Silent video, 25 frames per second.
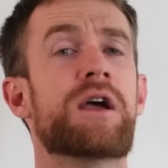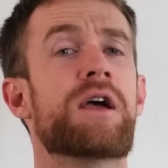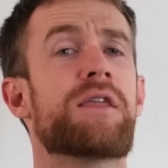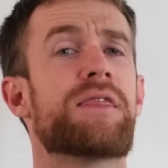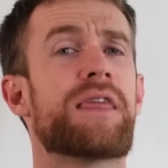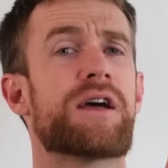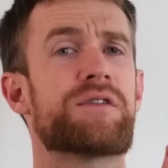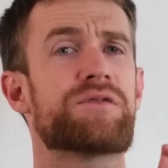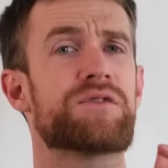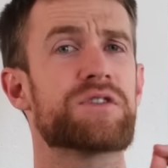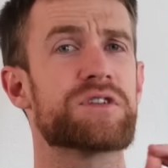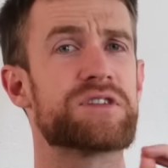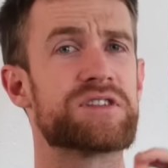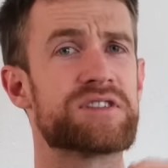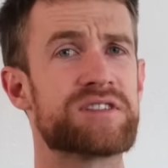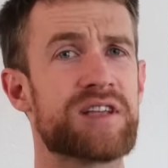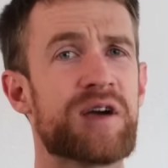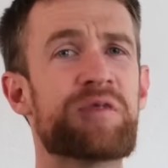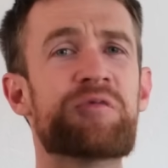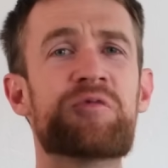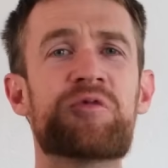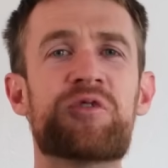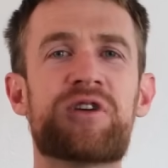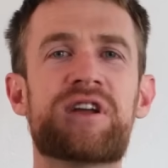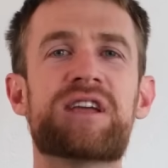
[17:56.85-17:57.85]
that for
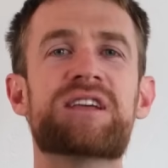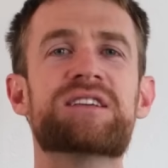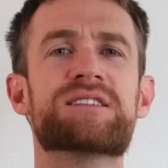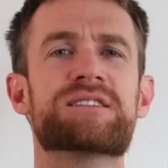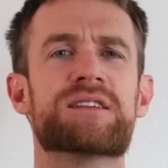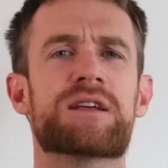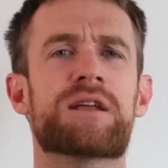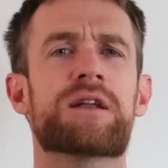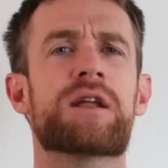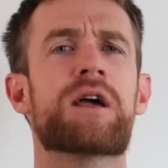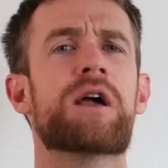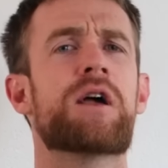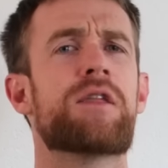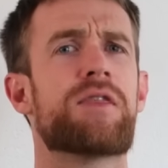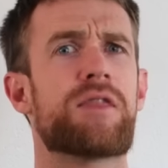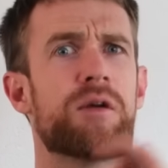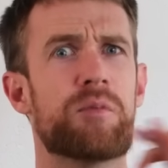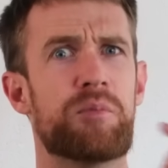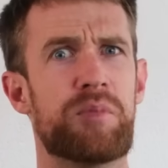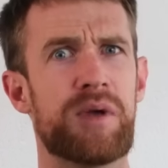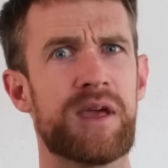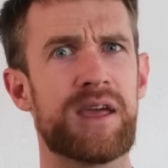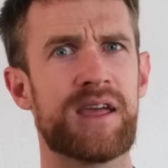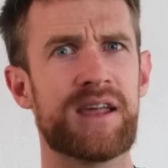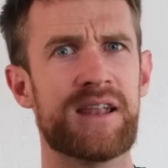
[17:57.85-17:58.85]
some reason the
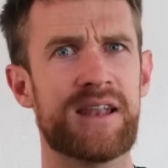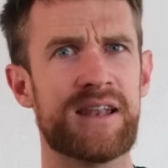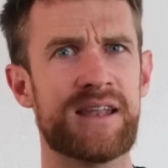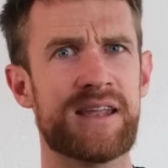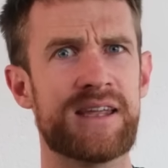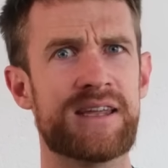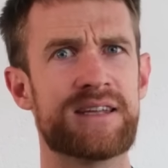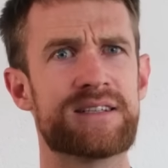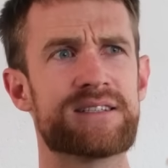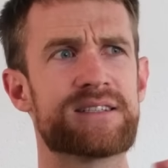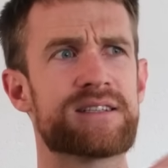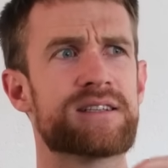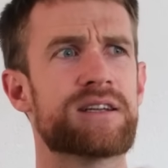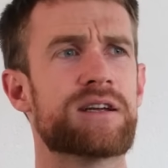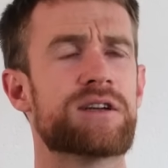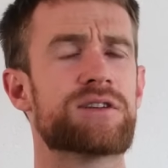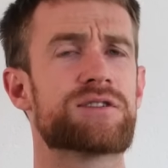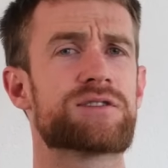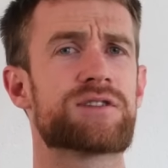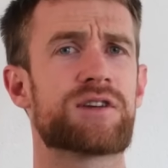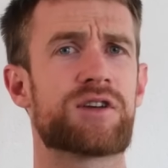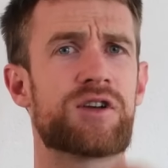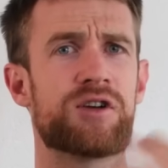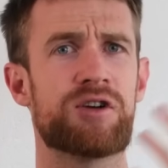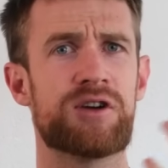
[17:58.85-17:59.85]
big elite
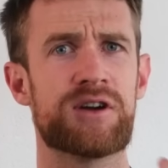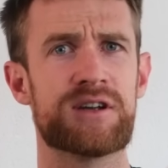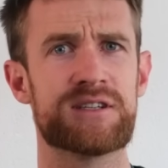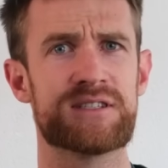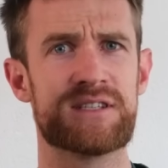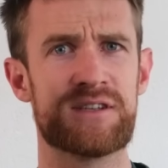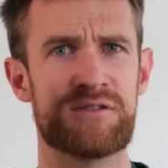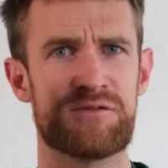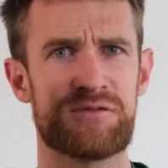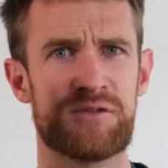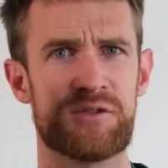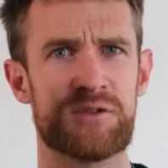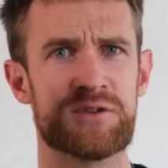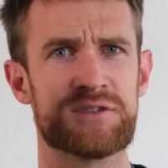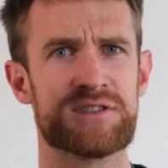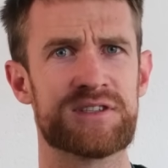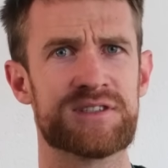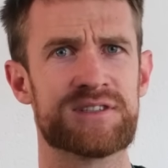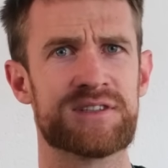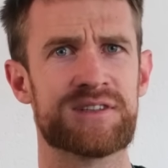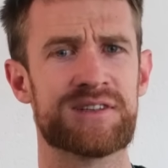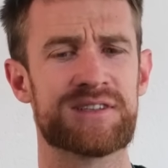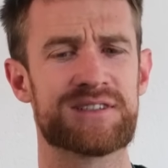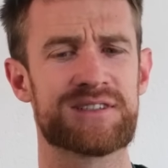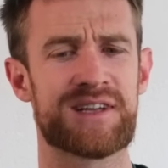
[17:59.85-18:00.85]
security forces
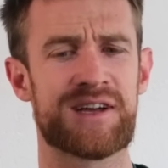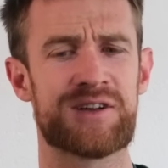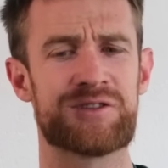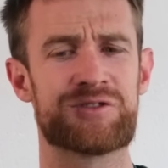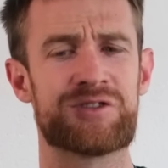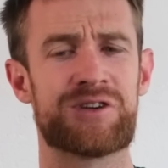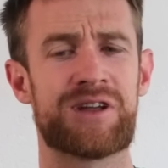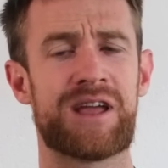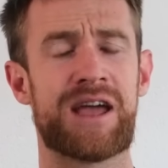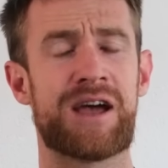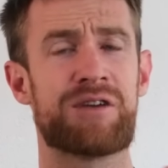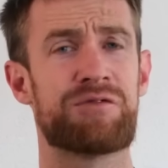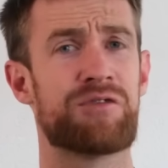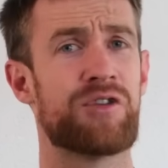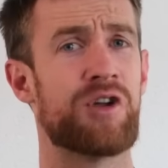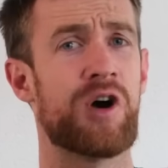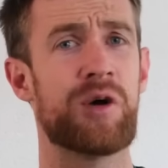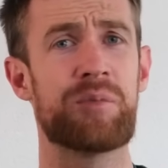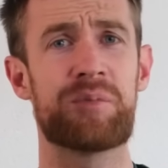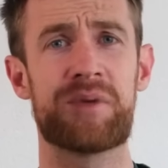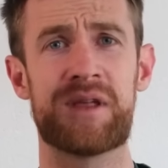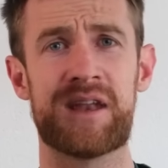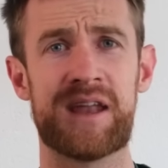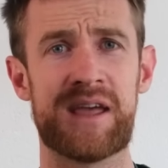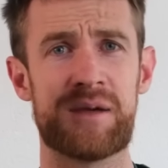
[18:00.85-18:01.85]
in this country have
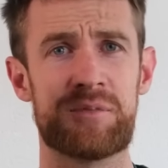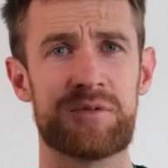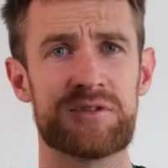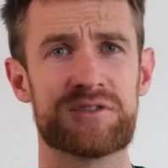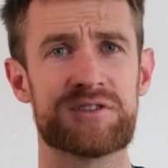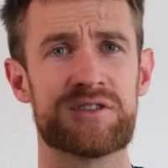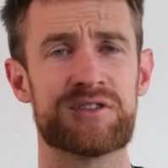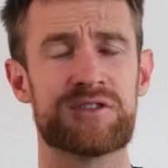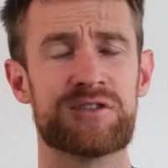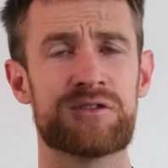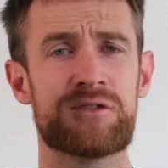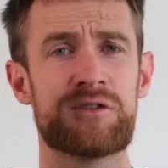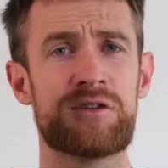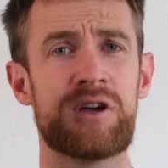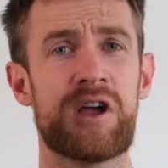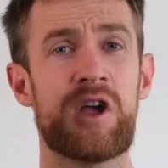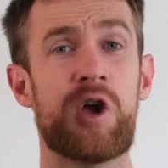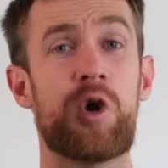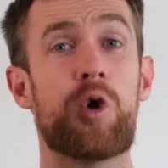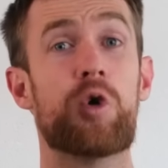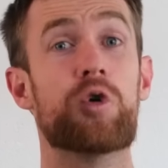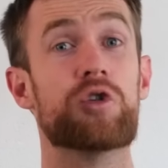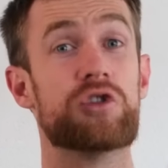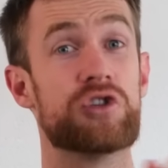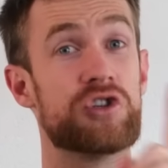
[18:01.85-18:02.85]
not been able to do
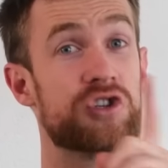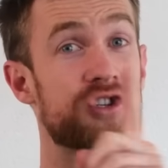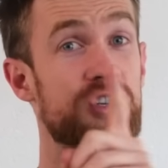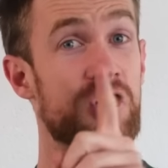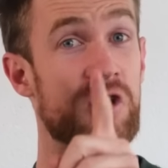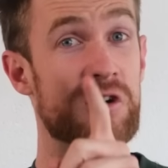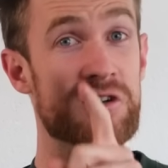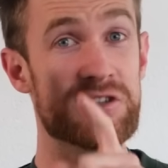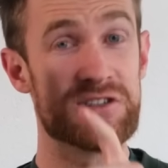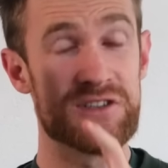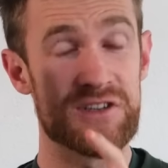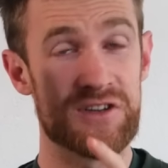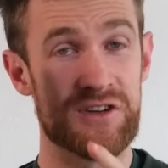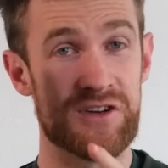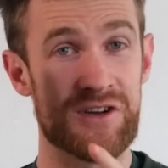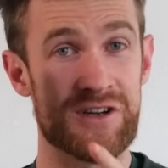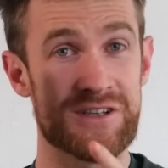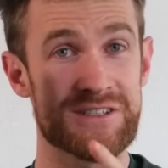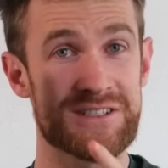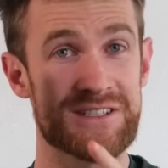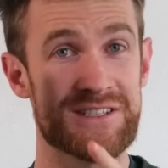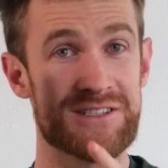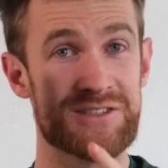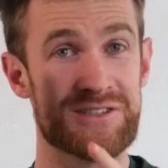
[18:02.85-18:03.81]
or chosen not to